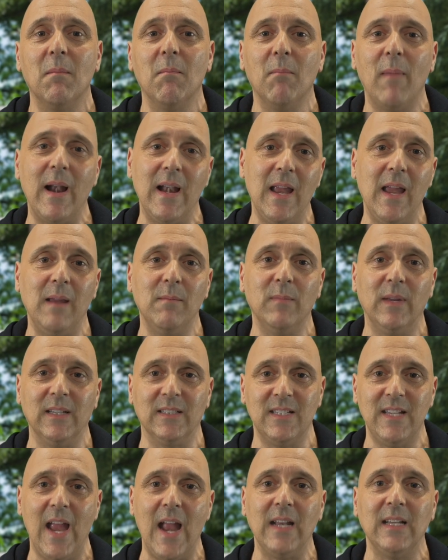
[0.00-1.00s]
My name is
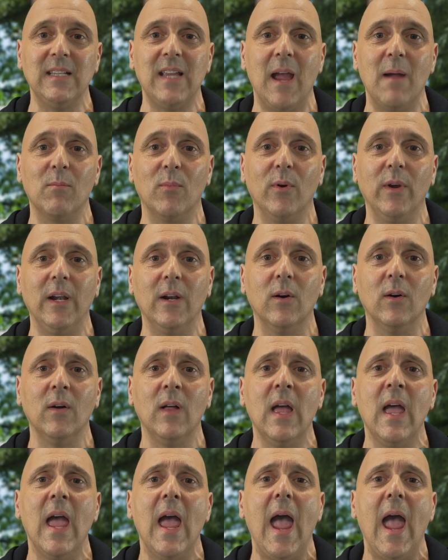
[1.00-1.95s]
Danny Tamburrino,